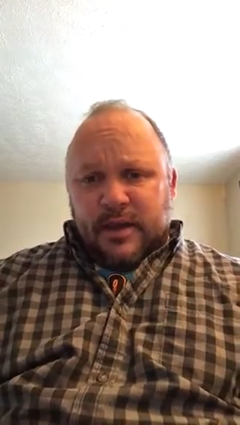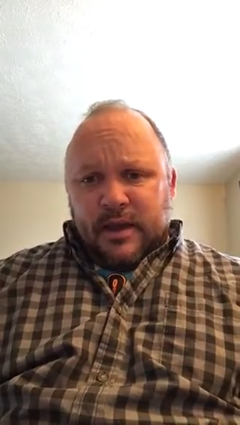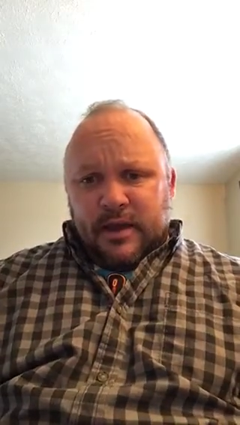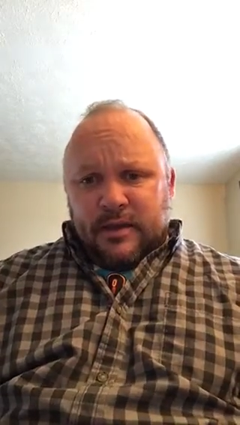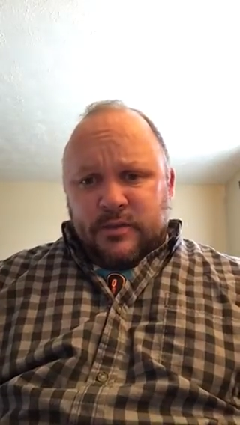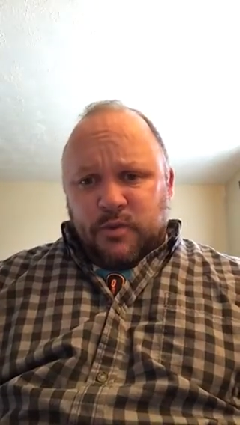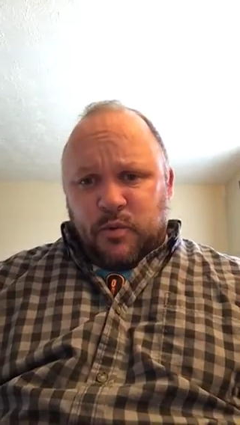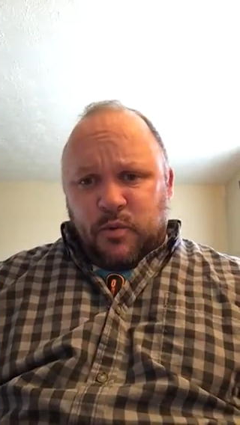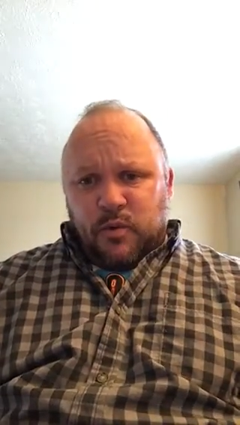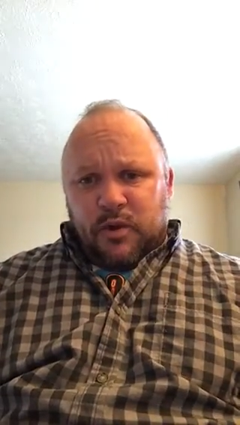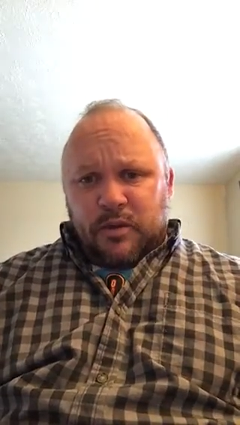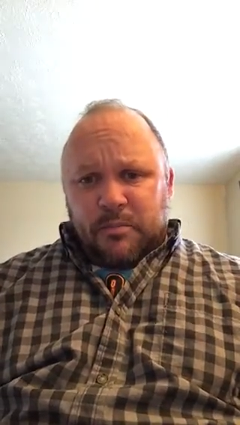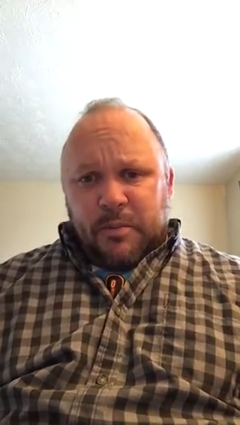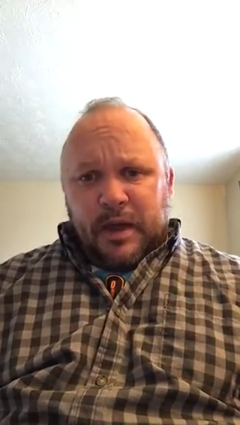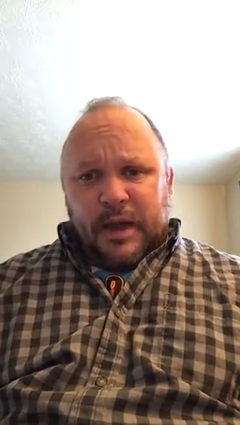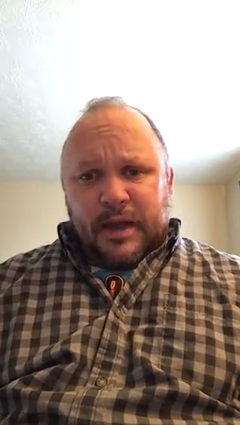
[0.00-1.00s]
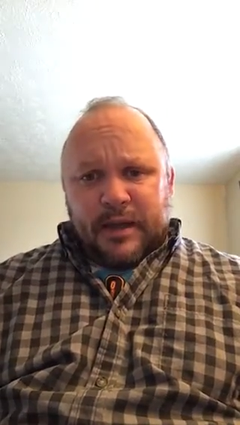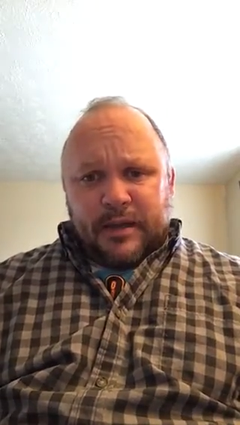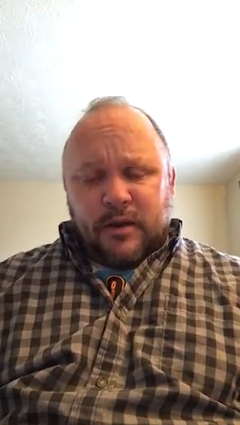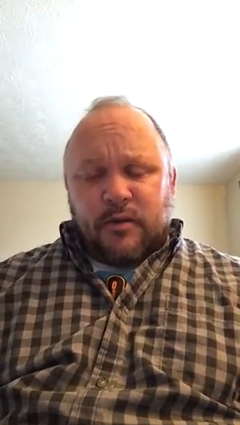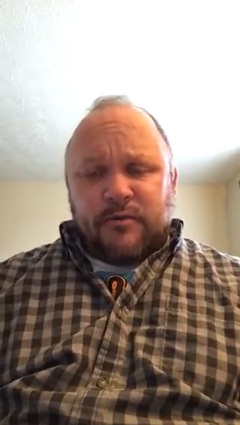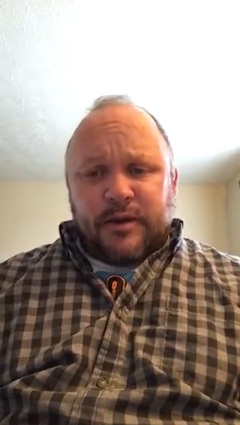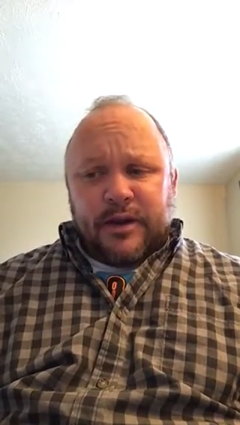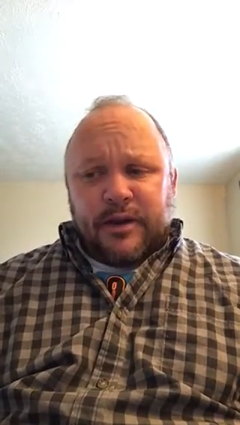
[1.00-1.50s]
and as we walked by, I
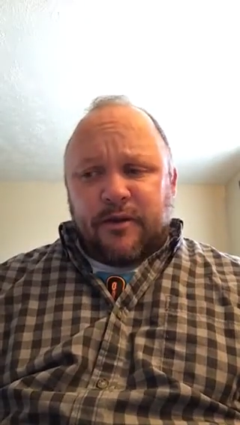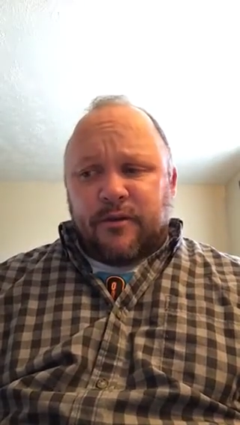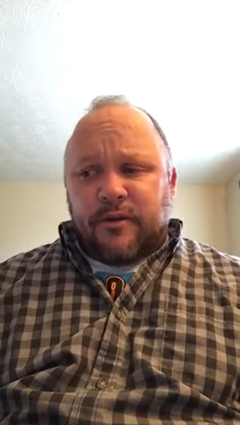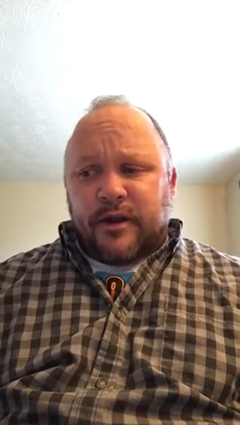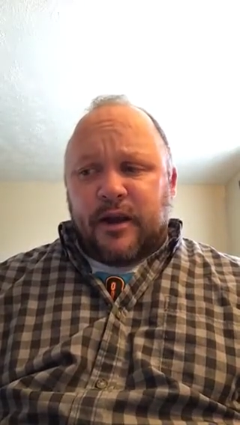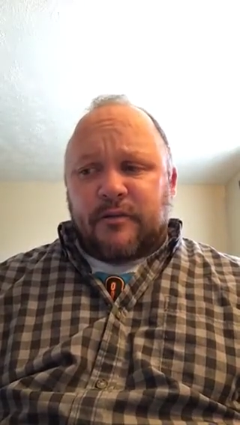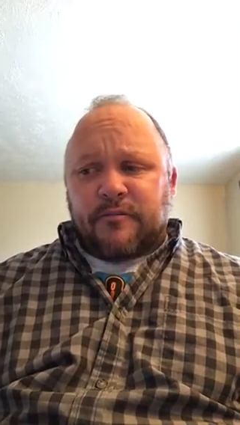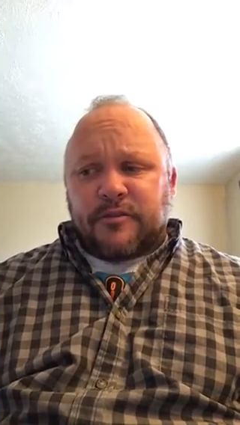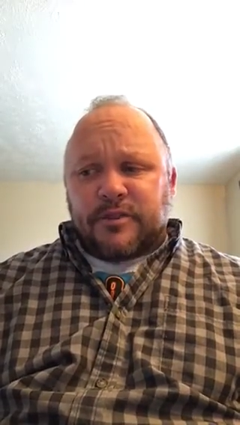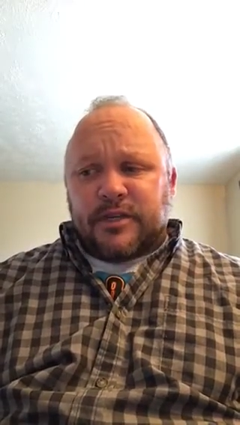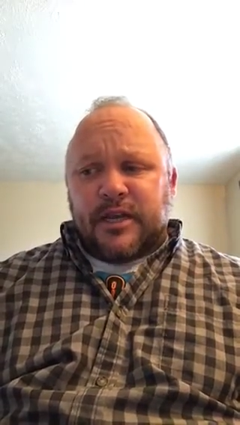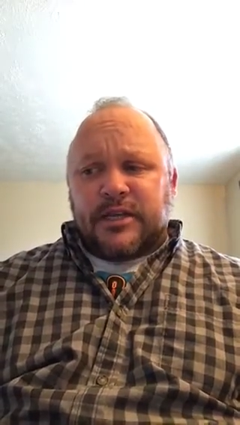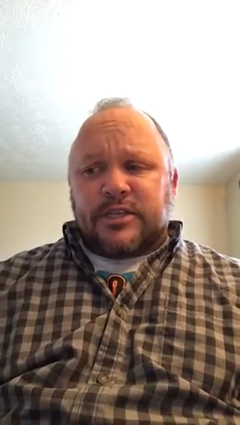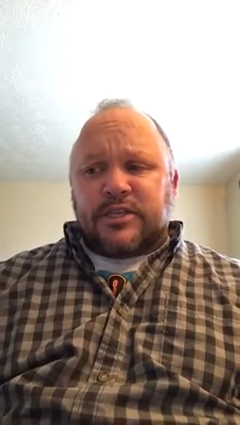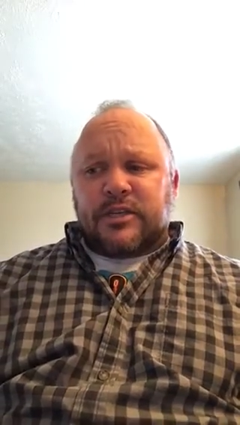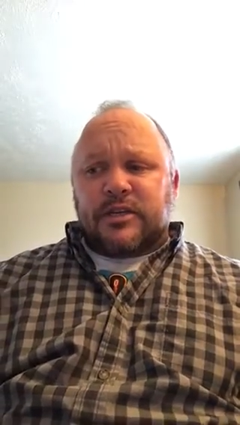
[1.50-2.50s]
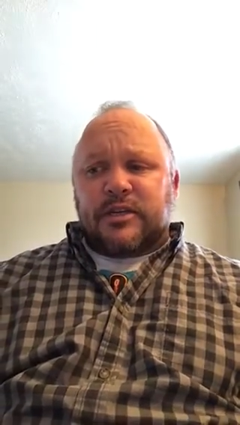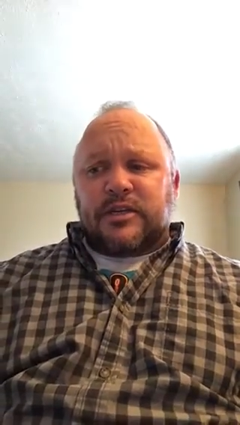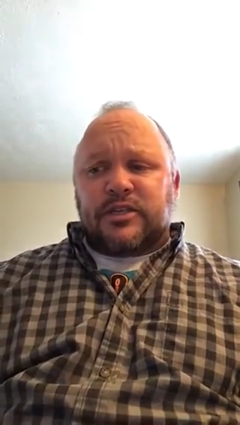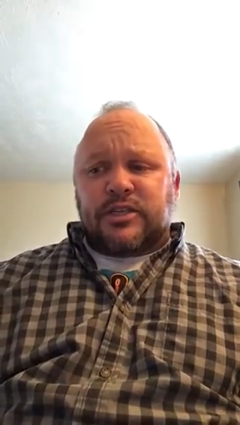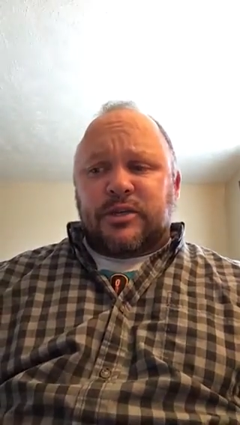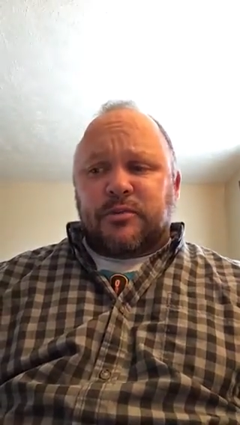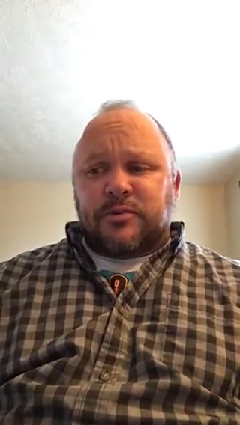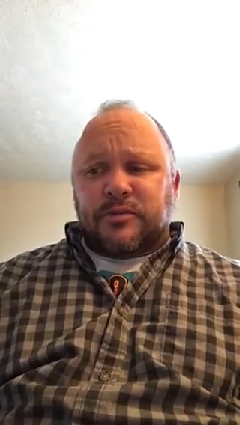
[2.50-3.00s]
could overhear her conversation,
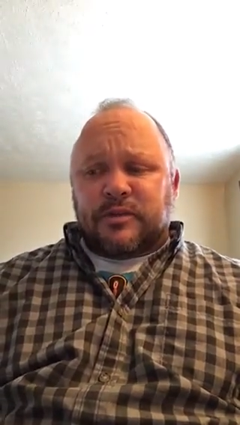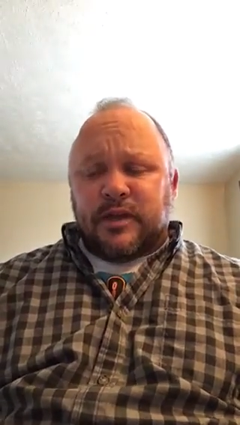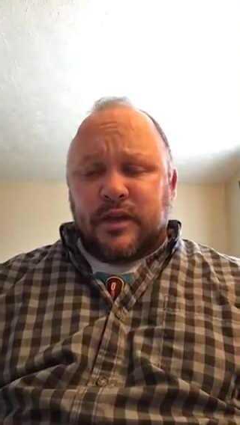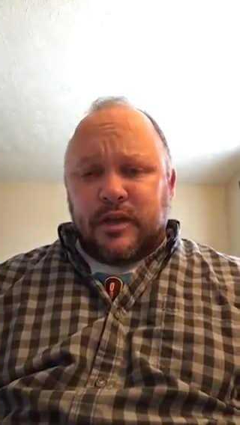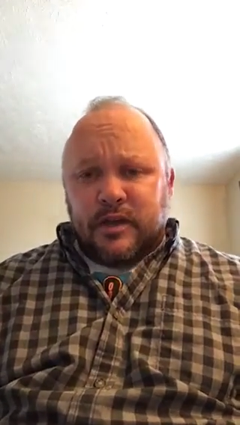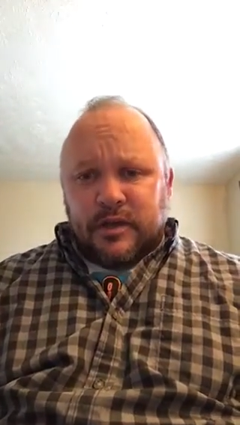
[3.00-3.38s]
and she was